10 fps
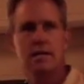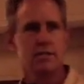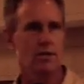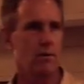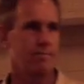
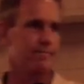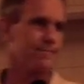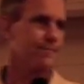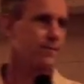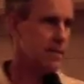So,
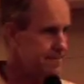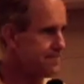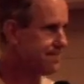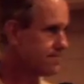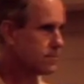
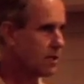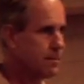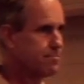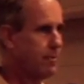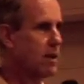
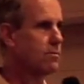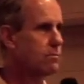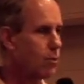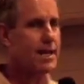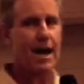
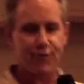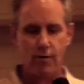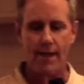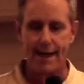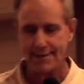but we got
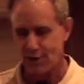through that, and